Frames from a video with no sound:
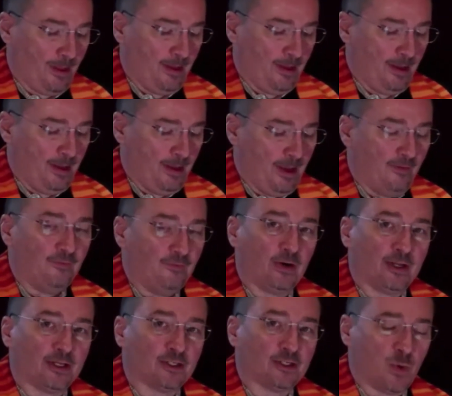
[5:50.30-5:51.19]
In
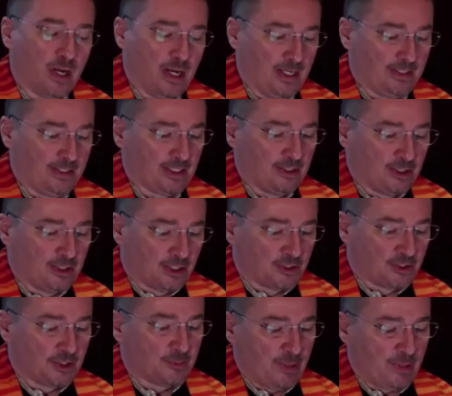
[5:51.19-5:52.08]
various ways,
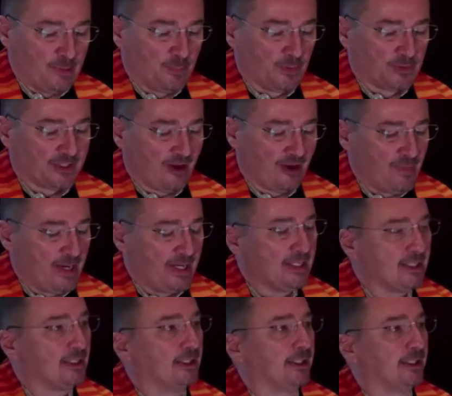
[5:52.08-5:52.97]
Indigenous peoples have made
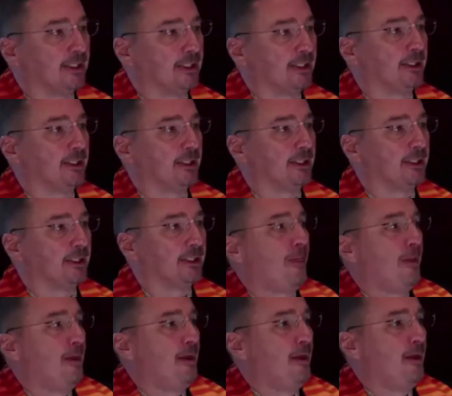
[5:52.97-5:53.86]
clear
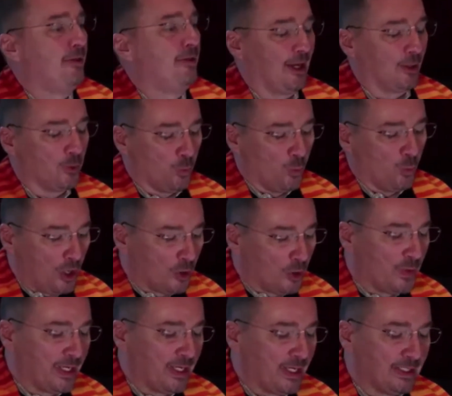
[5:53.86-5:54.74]
that
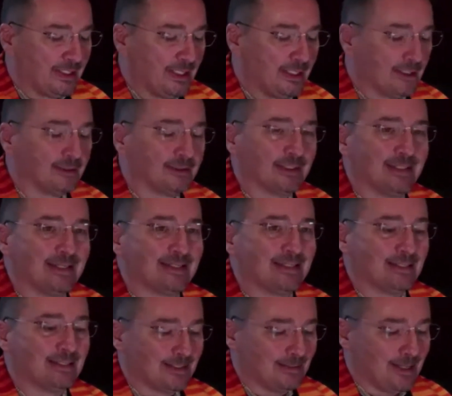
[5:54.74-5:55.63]
wallowing in guilt
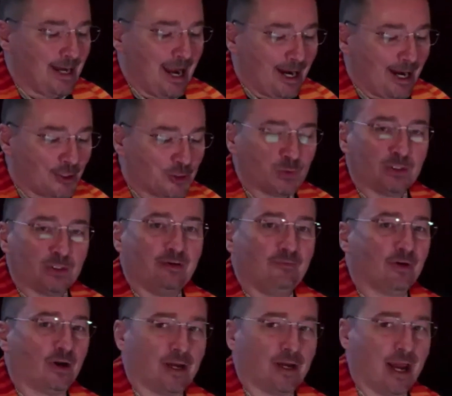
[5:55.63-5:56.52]
isn't actually
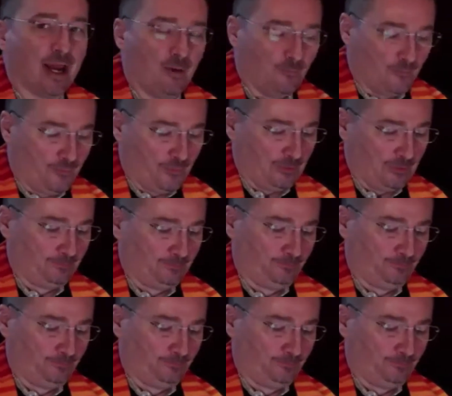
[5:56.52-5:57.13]
very helpful.